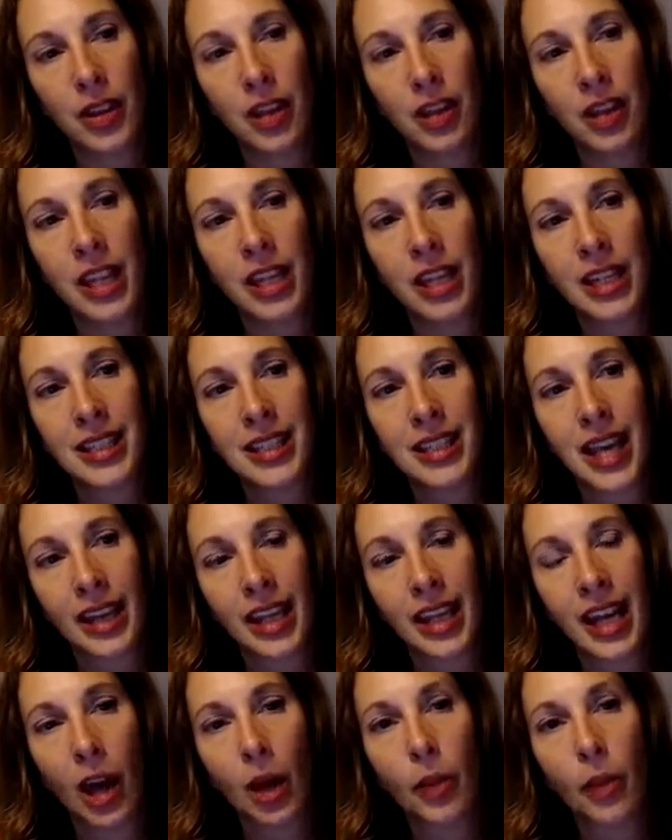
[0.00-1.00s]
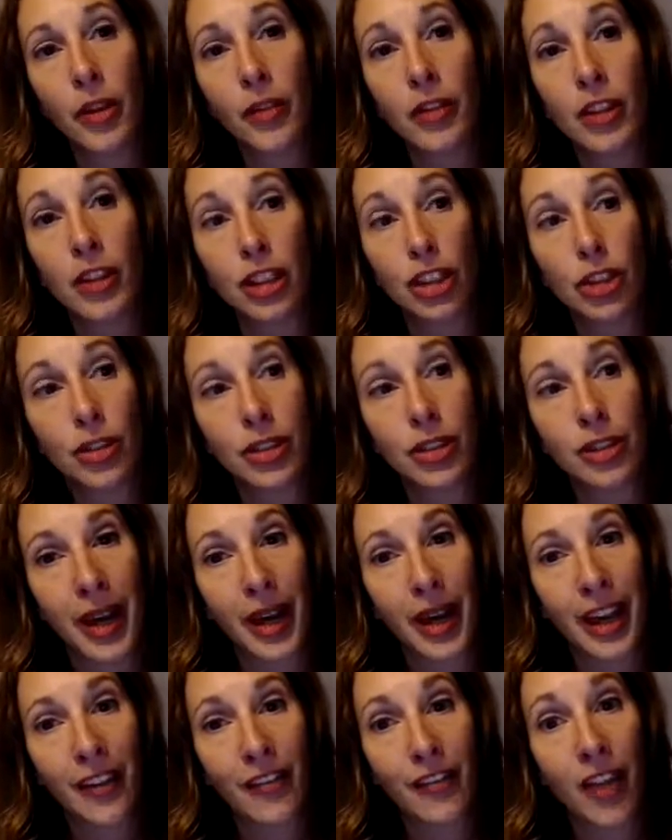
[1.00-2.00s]
things that can help me reduce
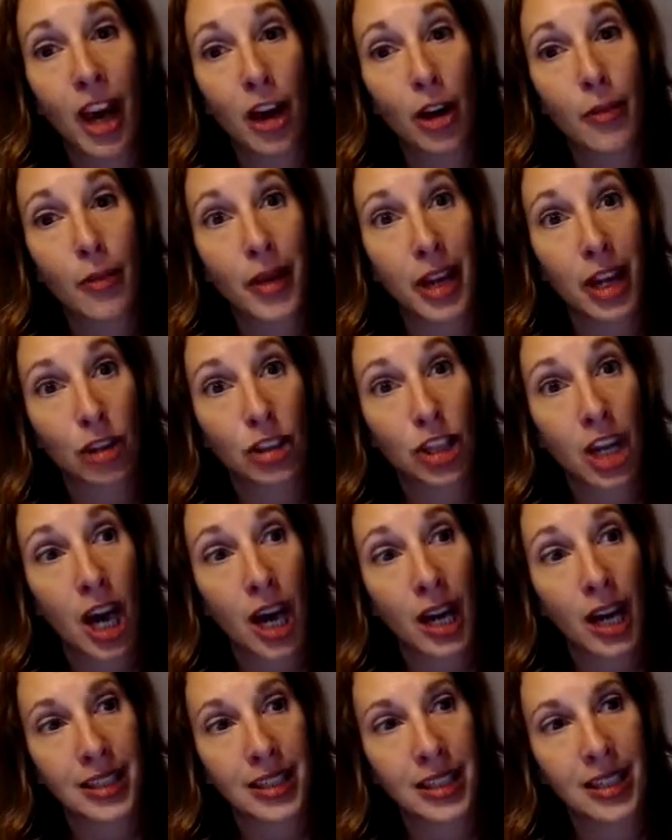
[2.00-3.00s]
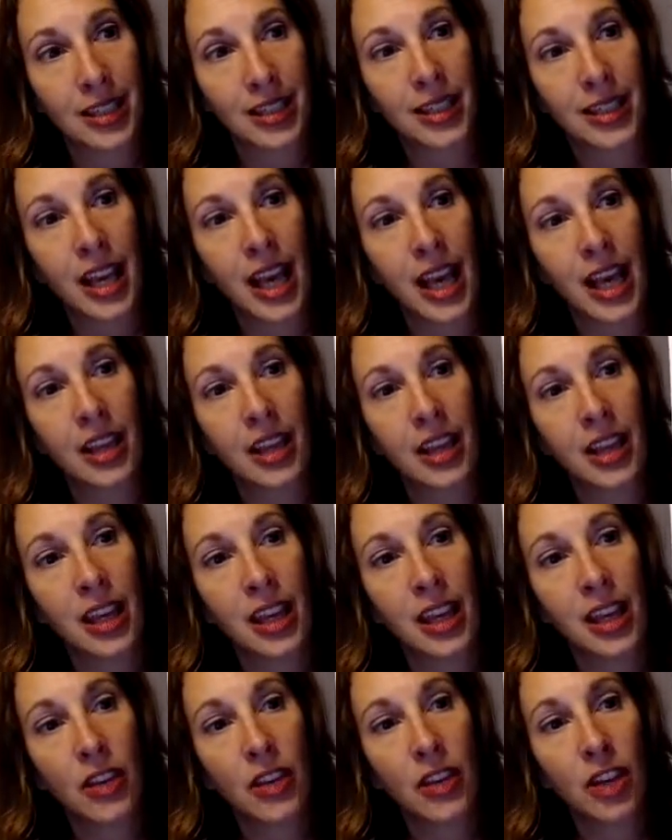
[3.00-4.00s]
my environmental toxins, like
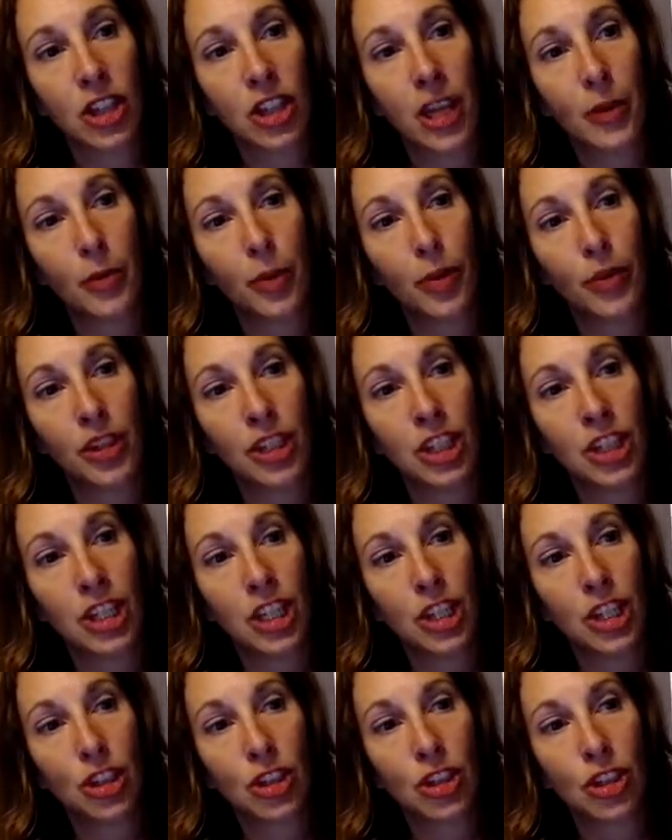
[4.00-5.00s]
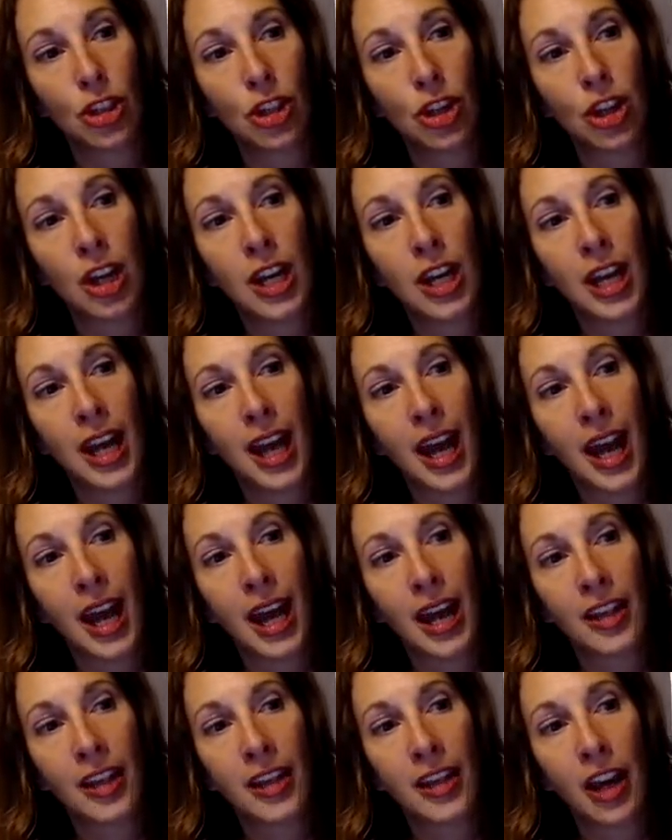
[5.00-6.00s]
the shampoo and conditioner,
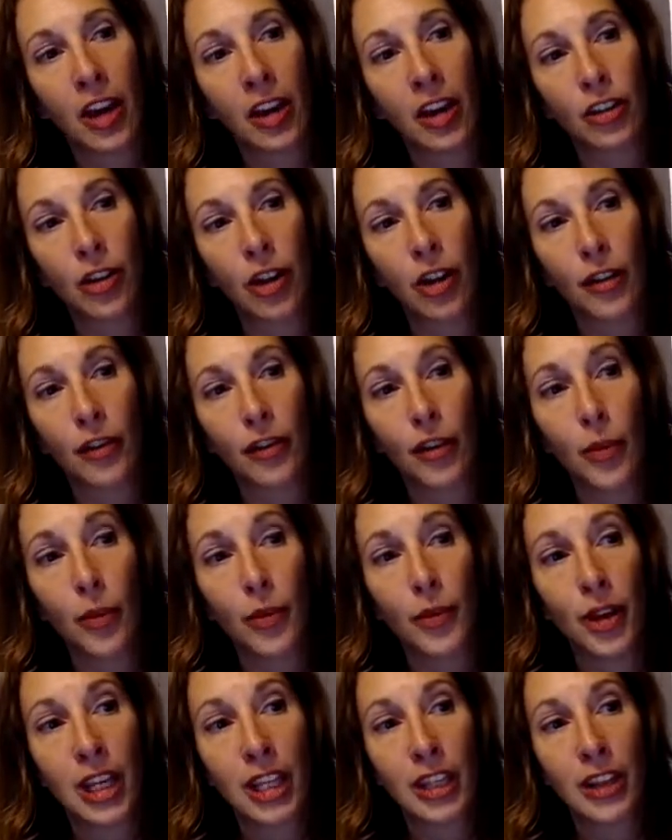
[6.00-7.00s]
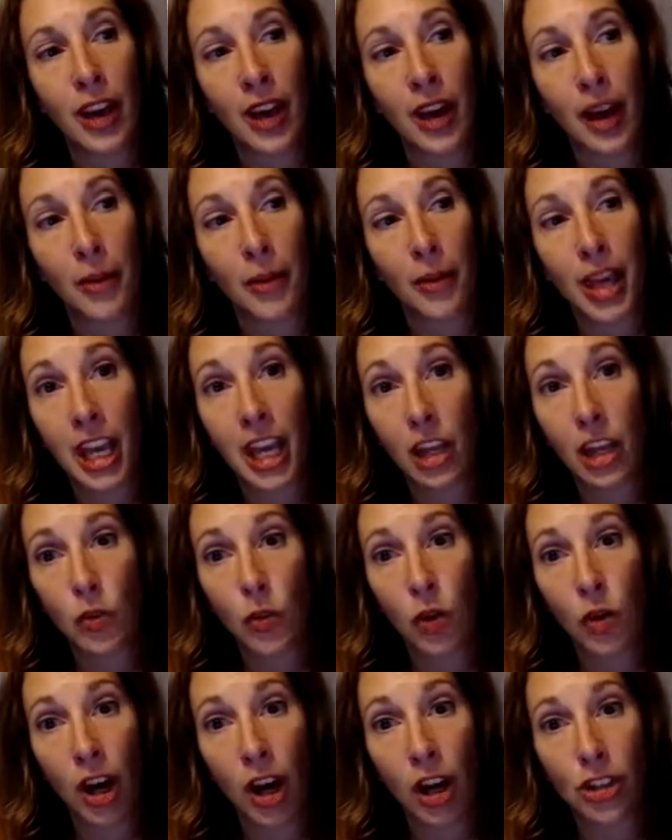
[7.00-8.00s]
and the On Guard foaming hand
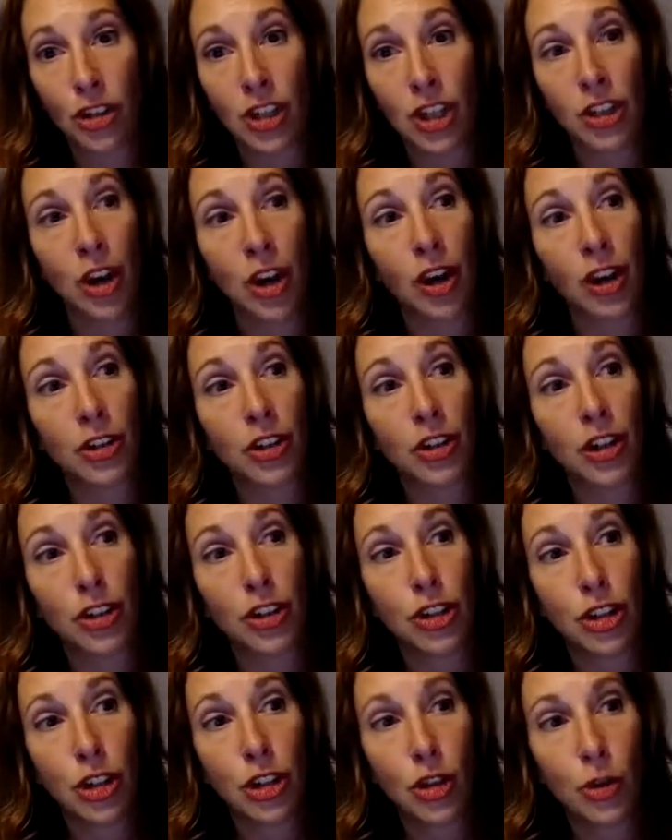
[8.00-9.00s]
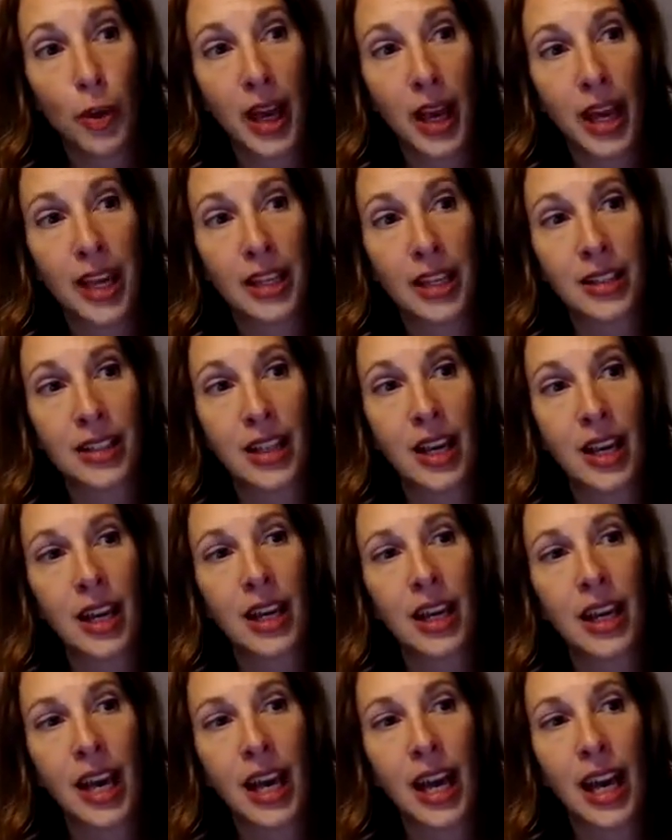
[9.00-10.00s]
wash, and the On Guard toothpaste,
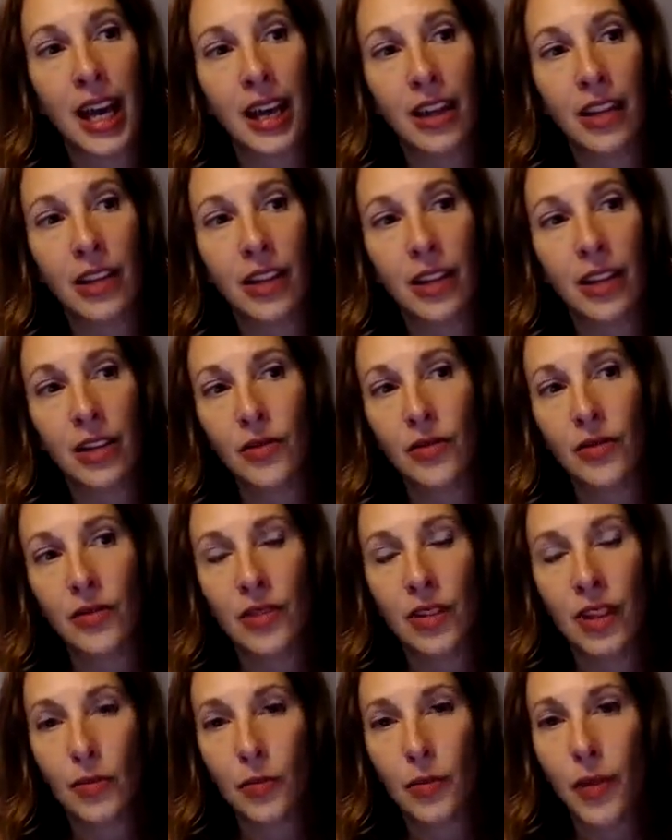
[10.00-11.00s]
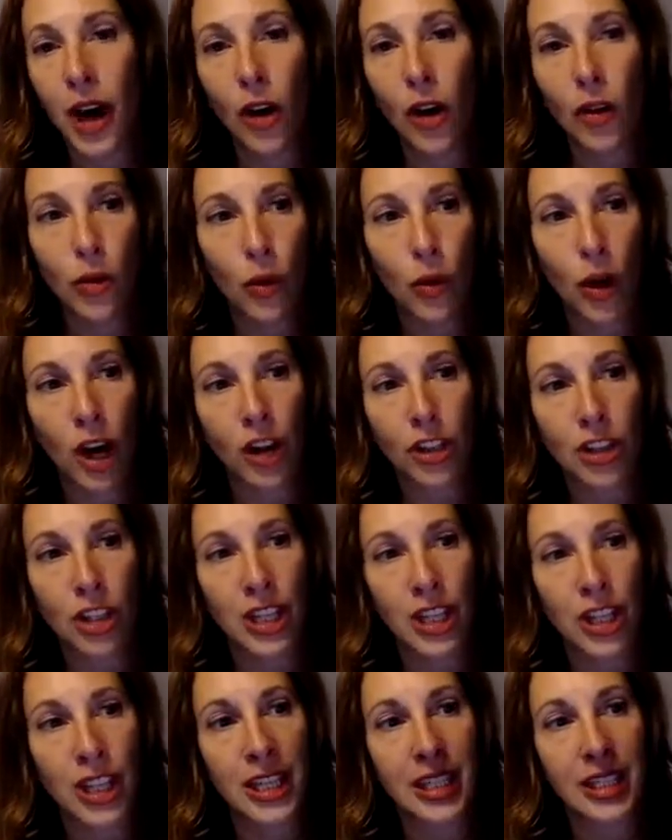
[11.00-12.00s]
and the mouthwash,
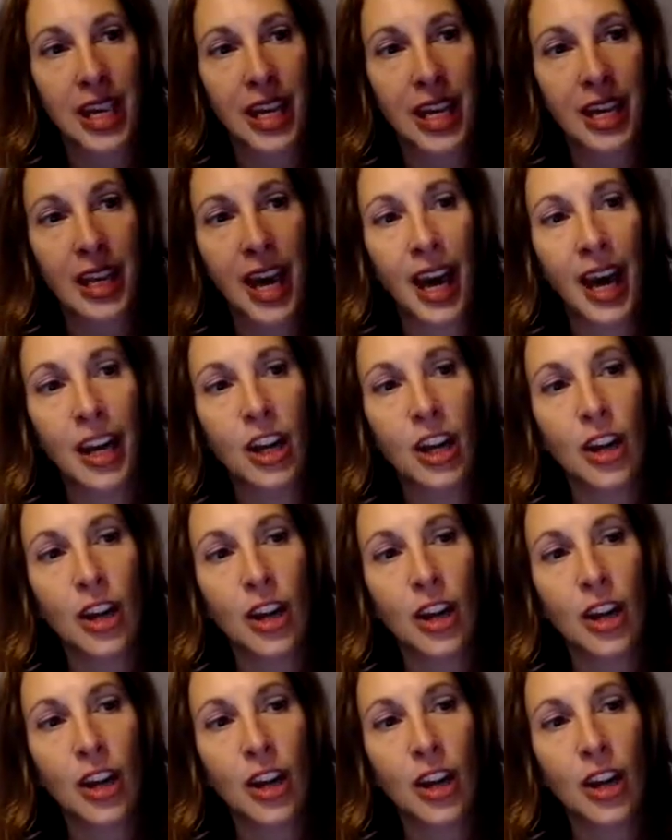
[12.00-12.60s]
and things like that.